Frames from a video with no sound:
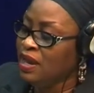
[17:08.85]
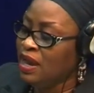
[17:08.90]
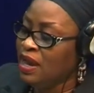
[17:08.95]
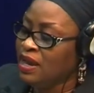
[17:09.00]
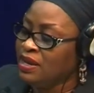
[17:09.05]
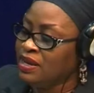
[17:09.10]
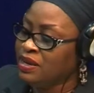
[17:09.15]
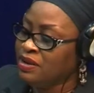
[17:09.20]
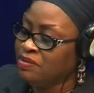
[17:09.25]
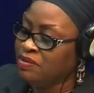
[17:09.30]

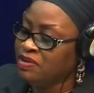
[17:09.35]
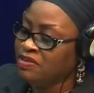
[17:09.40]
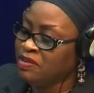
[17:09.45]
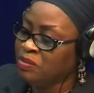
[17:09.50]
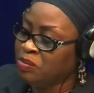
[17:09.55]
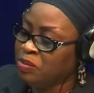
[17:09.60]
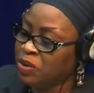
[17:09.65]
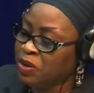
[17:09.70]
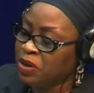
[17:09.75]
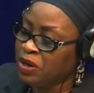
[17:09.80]
and increase
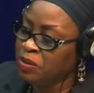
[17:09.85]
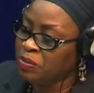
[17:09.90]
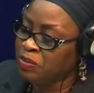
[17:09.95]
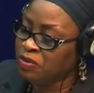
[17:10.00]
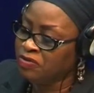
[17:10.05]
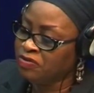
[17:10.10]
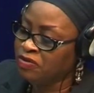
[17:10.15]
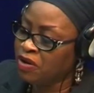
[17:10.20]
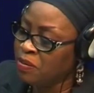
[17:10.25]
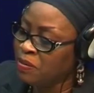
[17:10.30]
employee
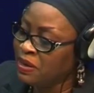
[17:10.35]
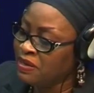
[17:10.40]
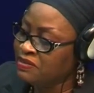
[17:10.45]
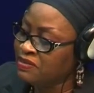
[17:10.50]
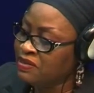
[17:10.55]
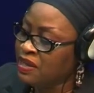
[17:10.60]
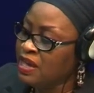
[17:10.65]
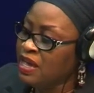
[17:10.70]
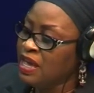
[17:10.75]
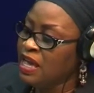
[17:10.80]
performance.